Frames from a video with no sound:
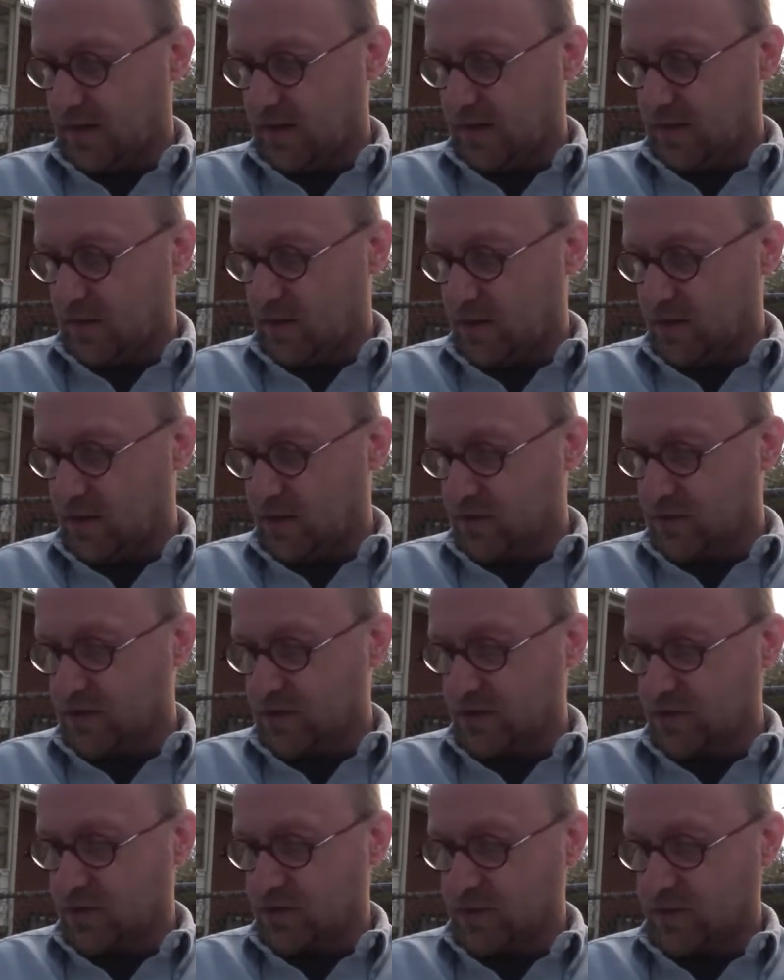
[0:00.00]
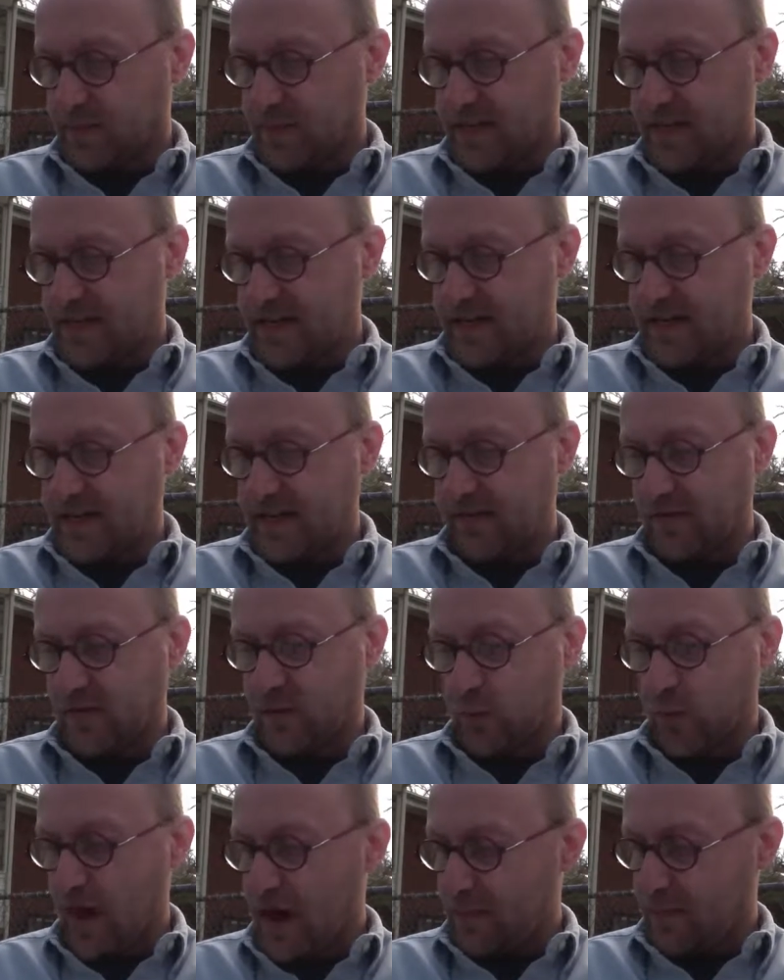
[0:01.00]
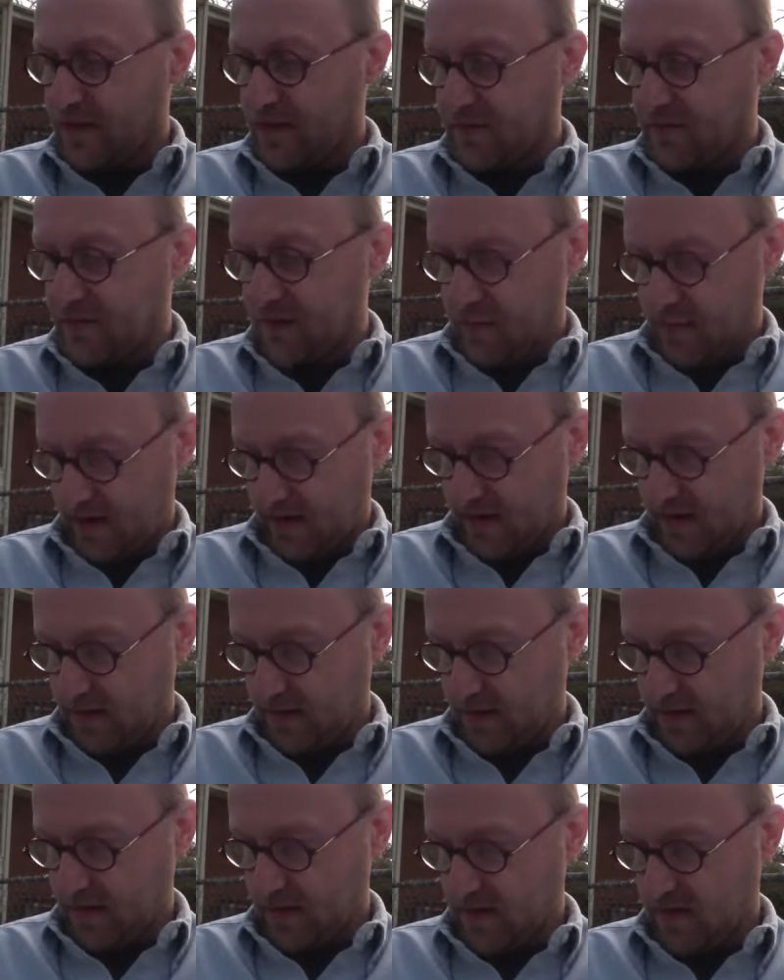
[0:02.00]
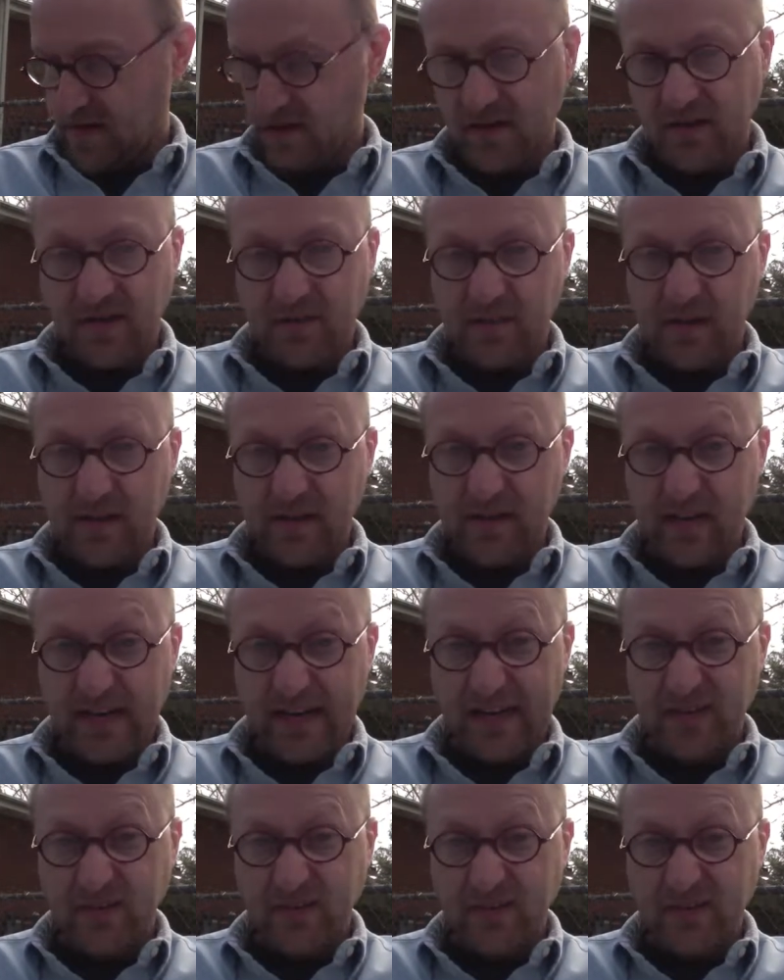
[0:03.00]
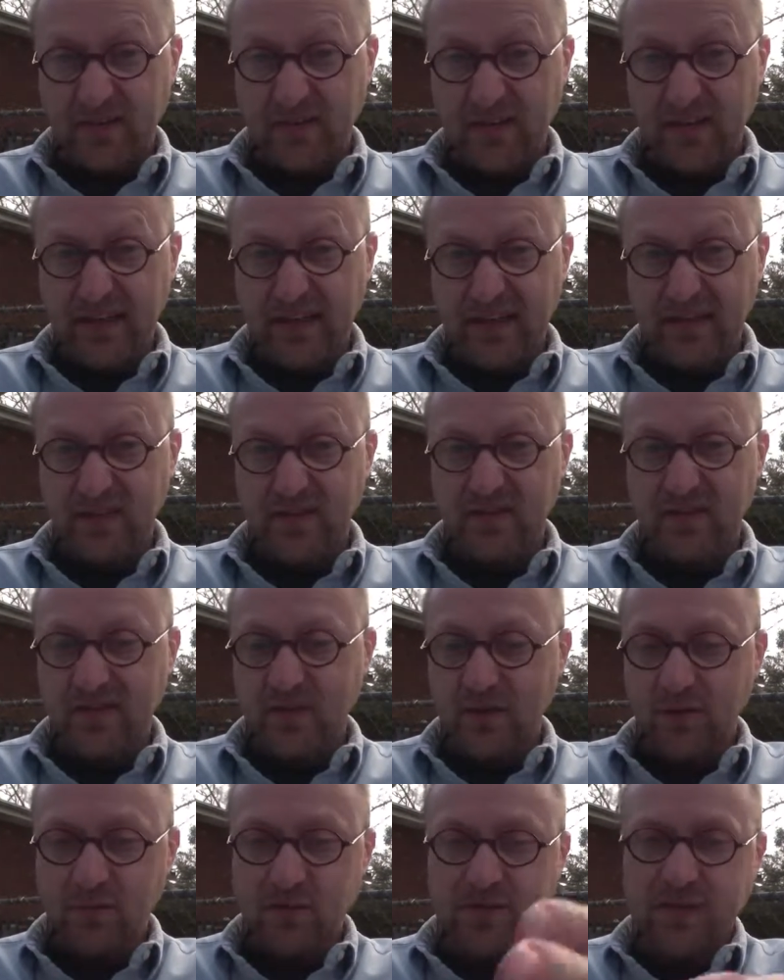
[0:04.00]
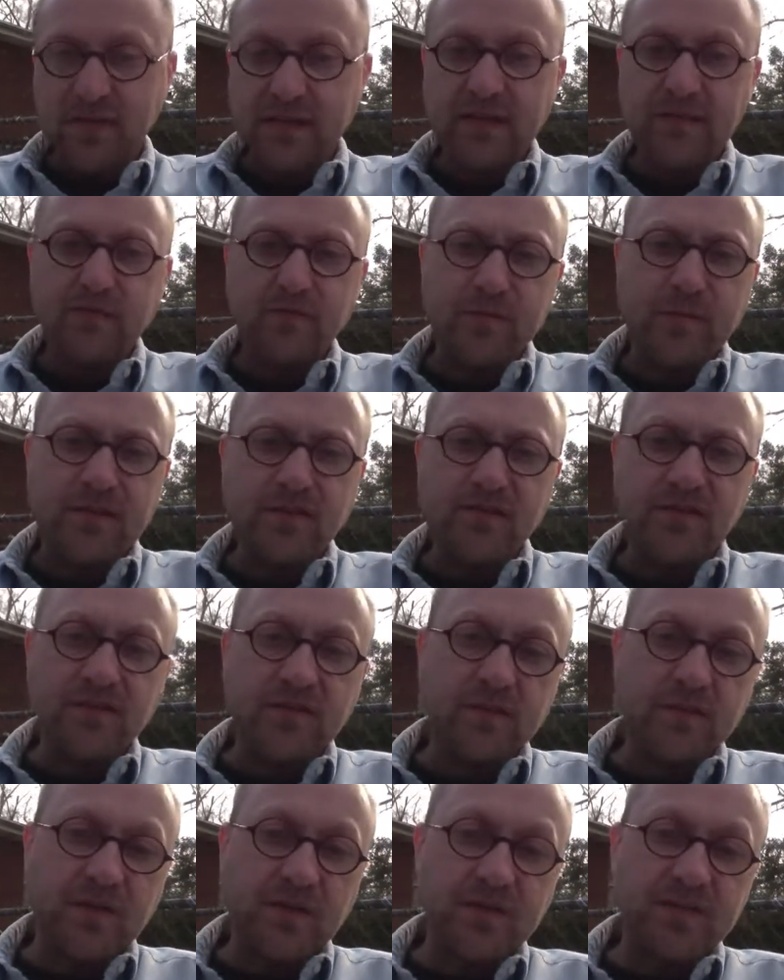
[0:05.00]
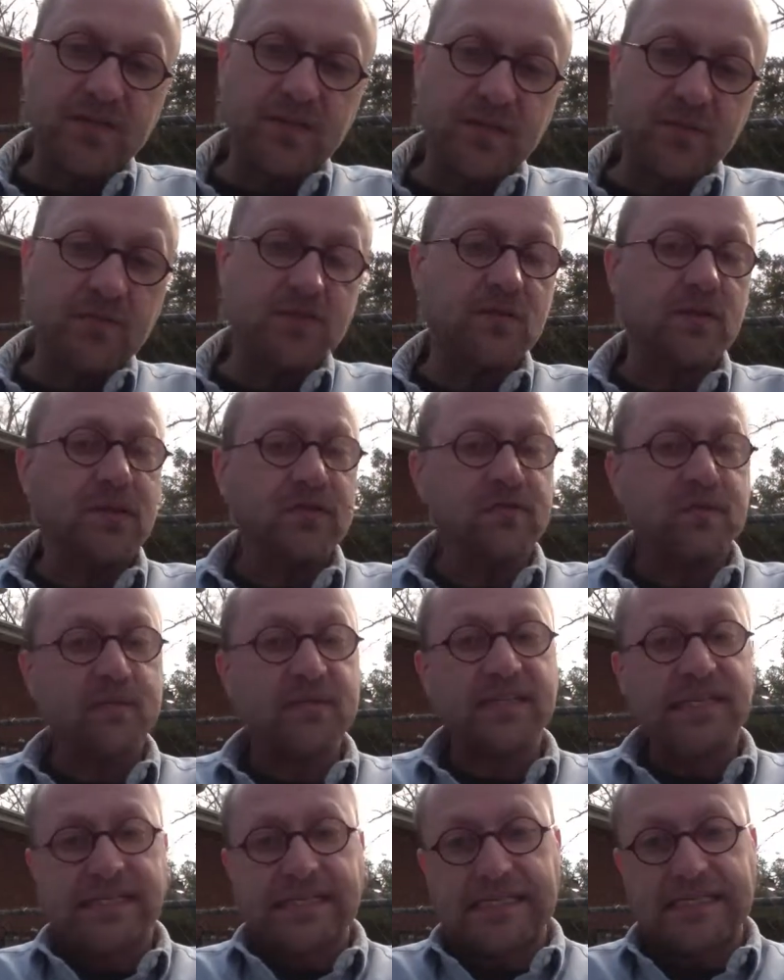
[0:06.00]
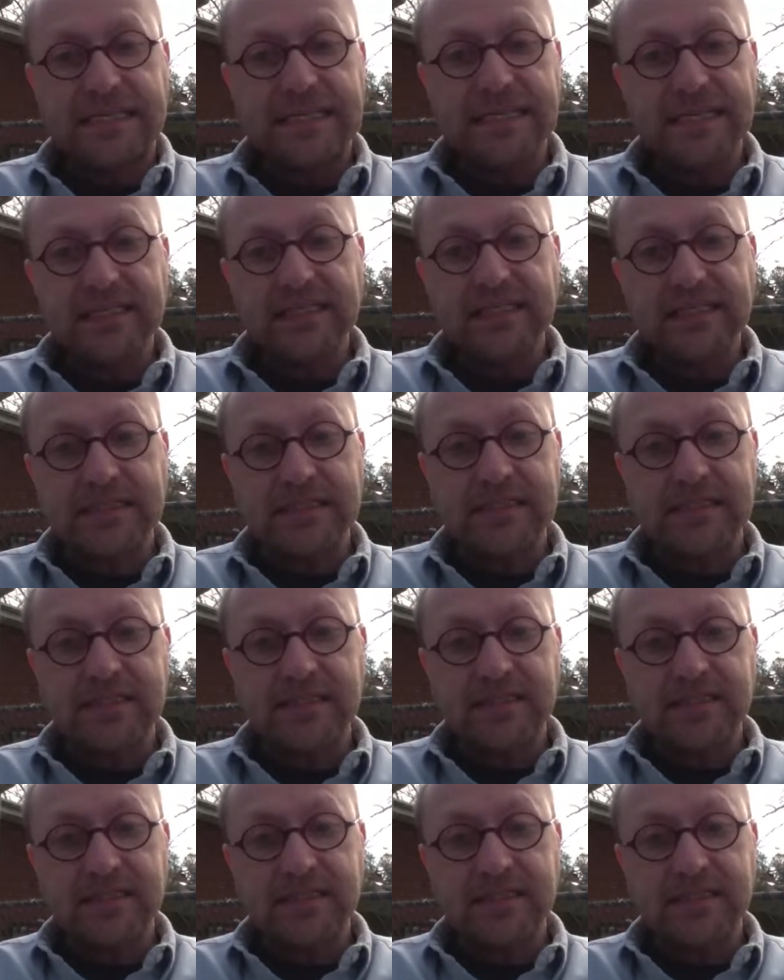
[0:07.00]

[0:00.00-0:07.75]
learners should be given rapid feedback about the accuracy of their answers. So you present the information in small steps, you have them take a test,